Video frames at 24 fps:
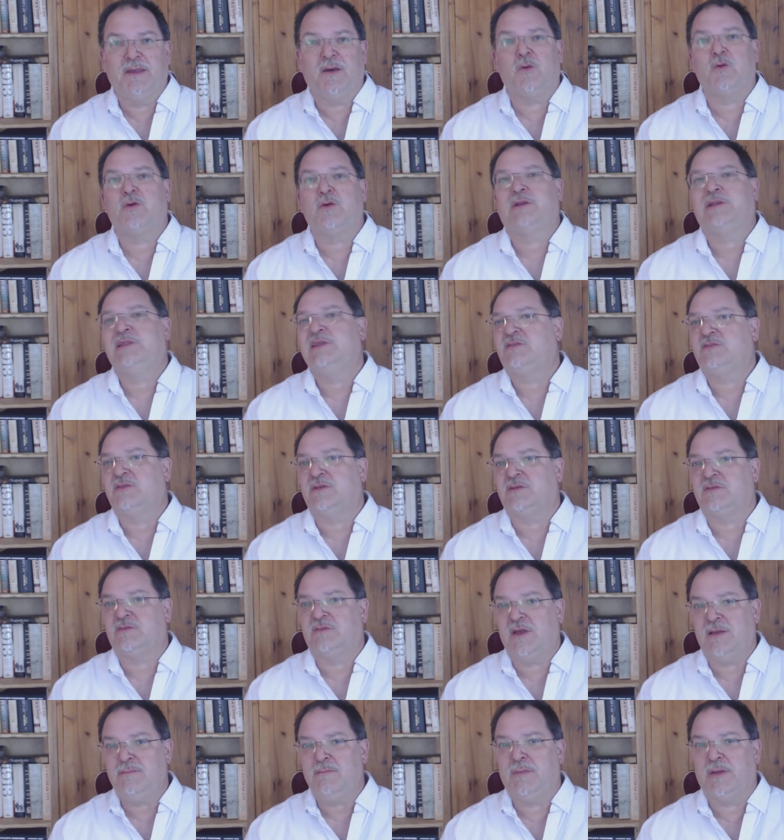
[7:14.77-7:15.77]
or at least that
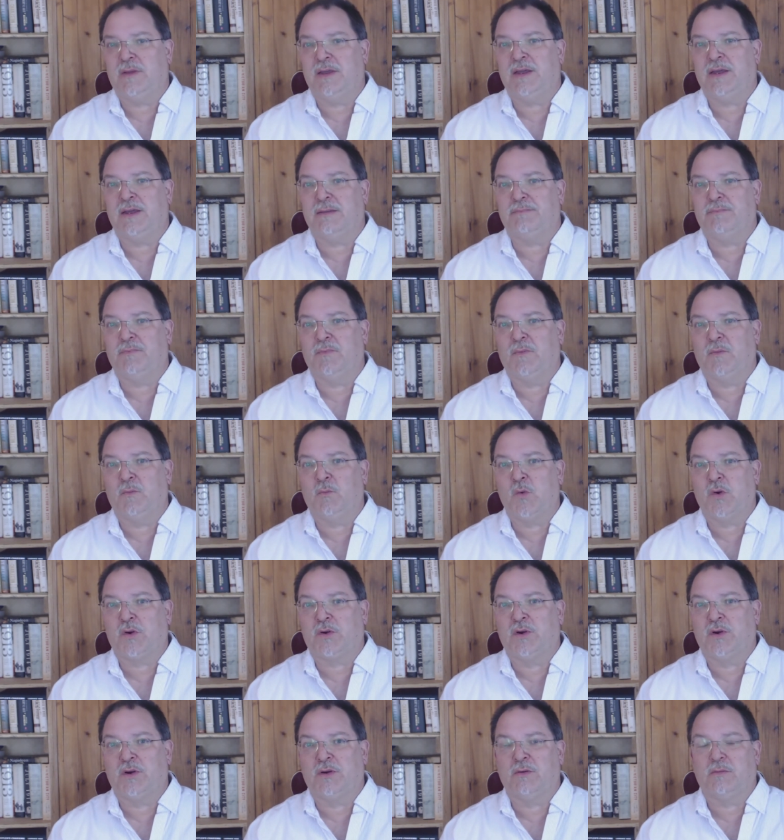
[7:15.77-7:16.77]
some uh,
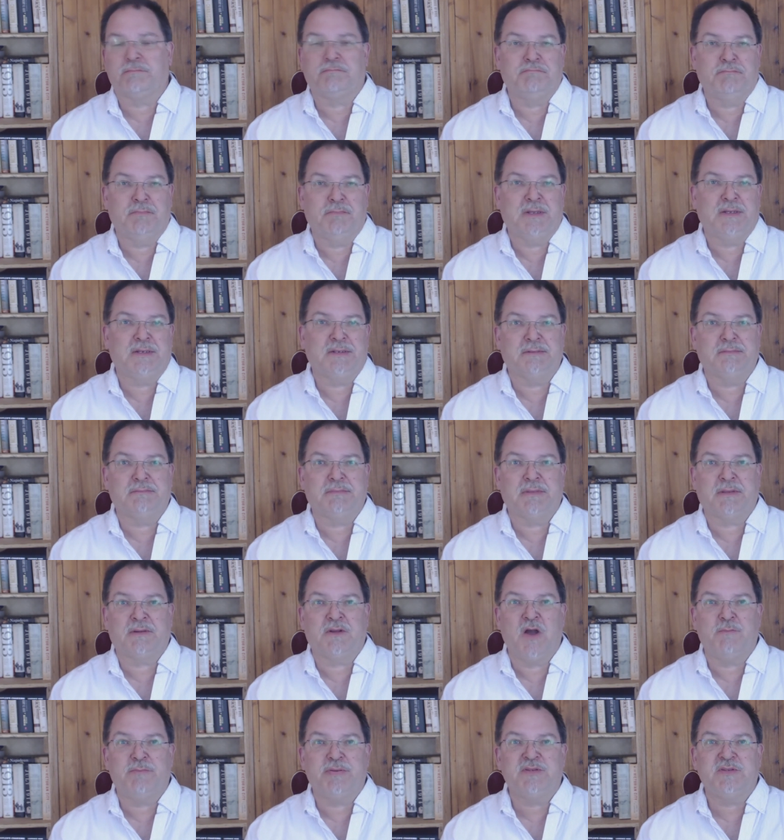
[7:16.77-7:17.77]
worker uh,
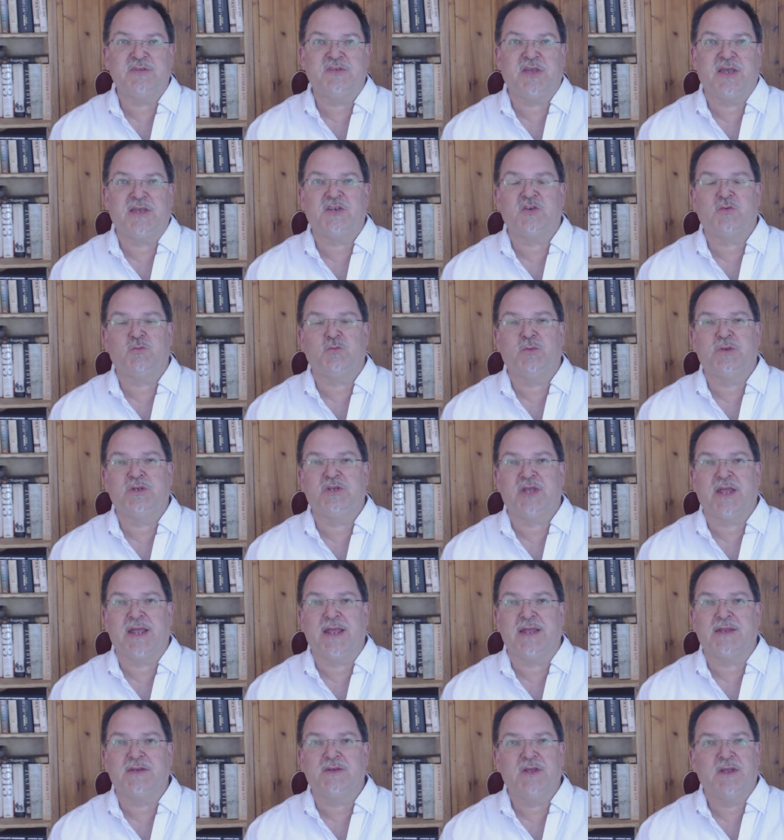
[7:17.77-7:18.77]
compensation would
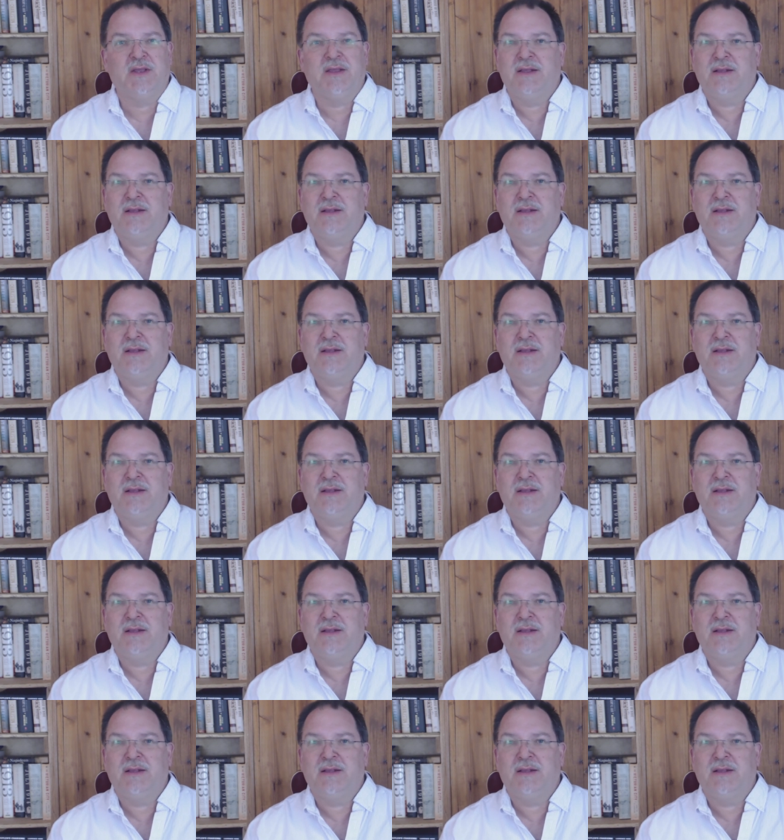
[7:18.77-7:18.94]
change,